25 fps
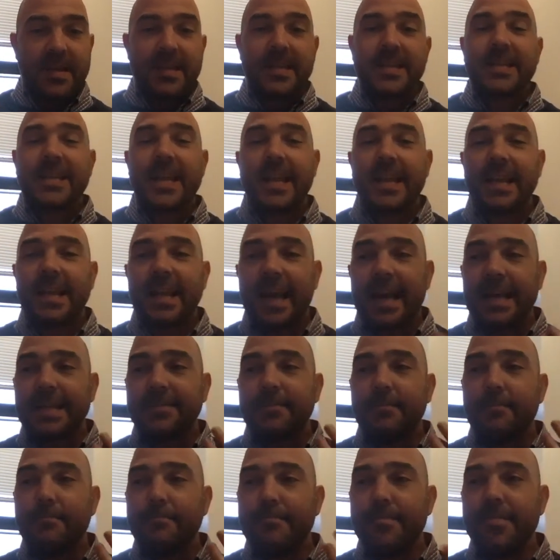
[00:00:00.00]
getting as
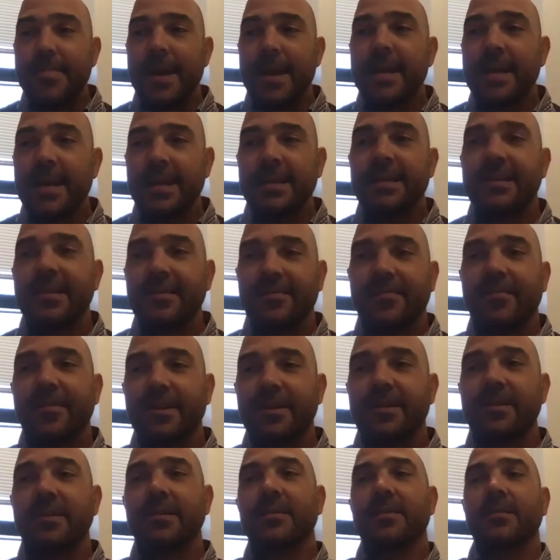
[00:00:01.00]
many
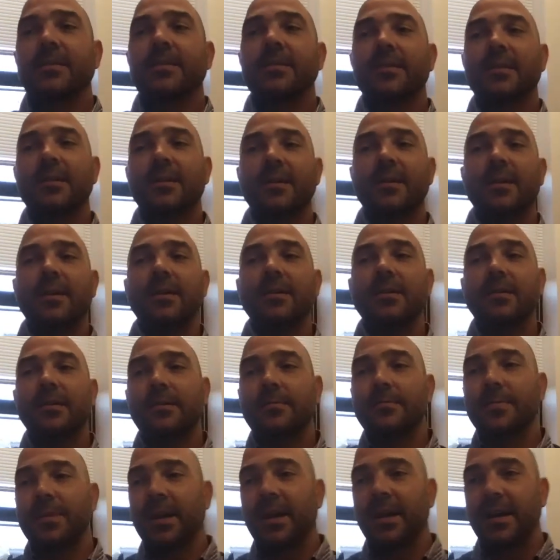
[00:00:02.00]
different
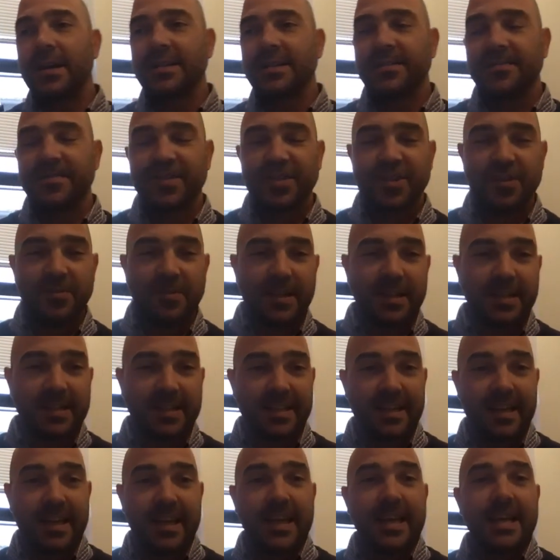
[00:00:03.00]
kinds of
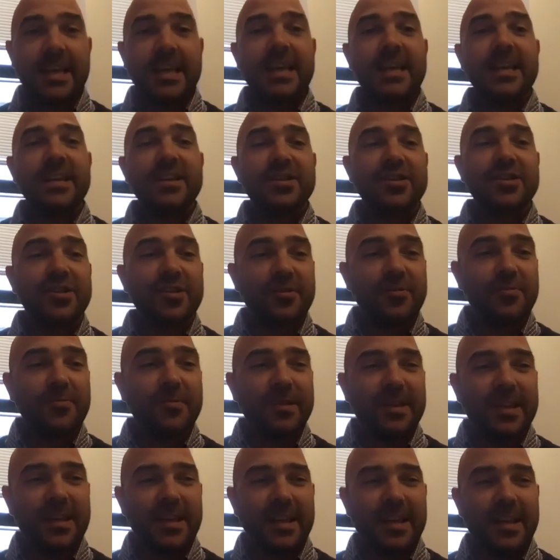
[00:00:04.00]
students into
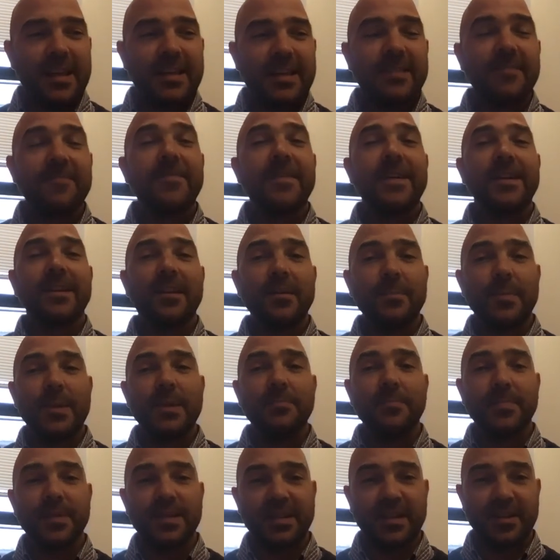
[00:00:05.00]
the
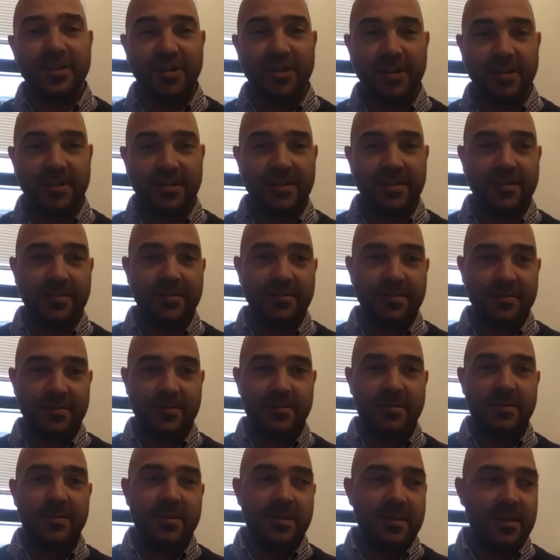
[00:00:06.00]
development positions,
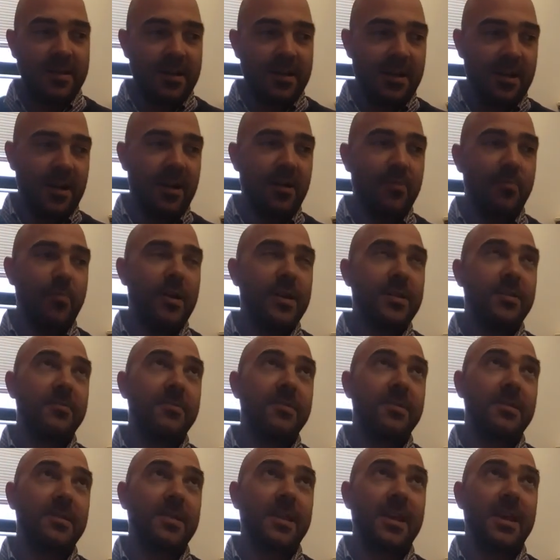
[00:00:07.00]

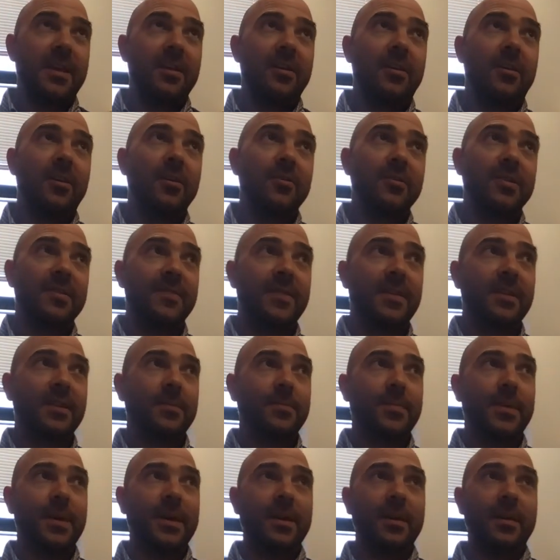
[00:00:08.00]
whether they are
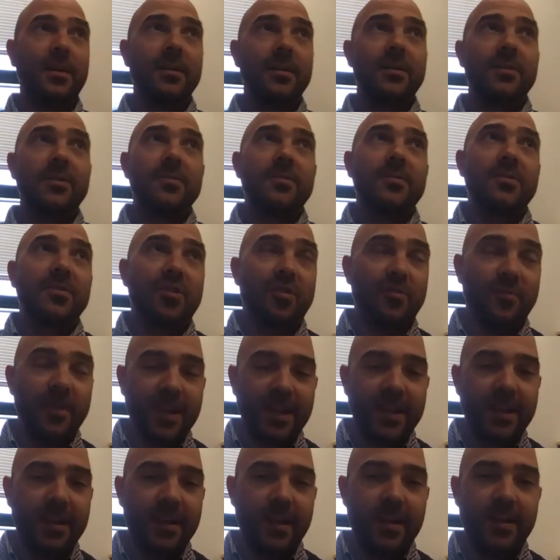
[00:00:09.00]
developing
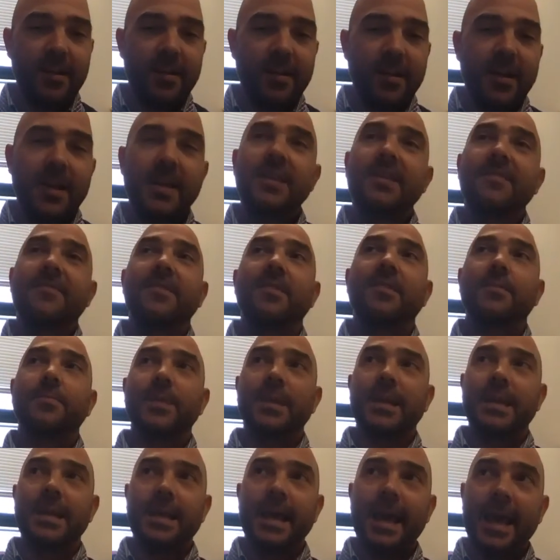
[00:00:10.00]
curricula,
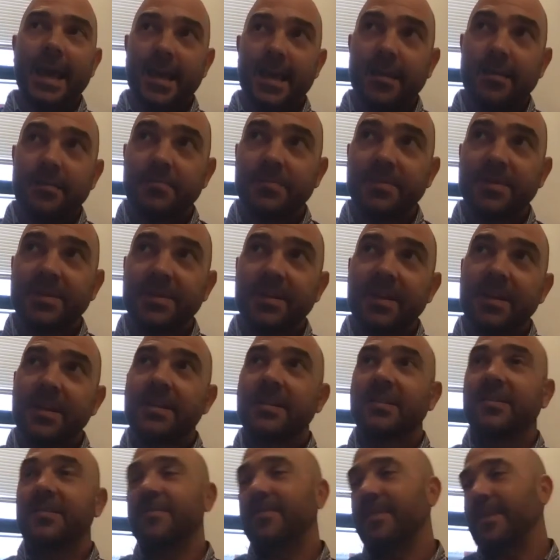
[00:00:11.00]
developing games,
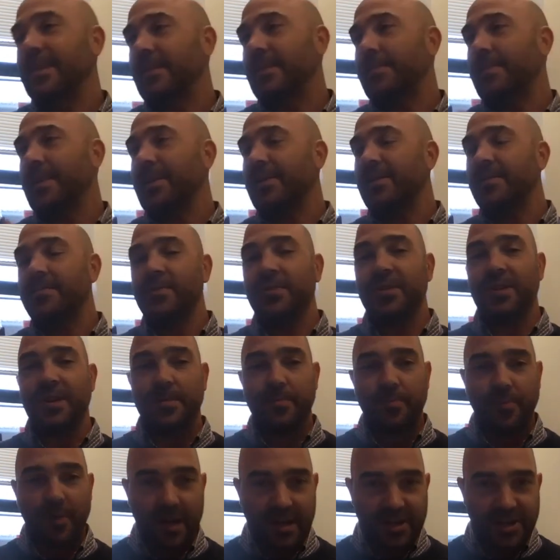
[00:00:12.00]
developing community
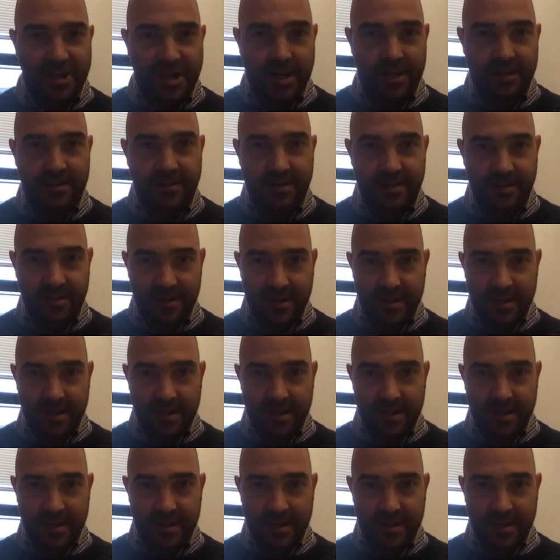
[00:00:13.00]
projects.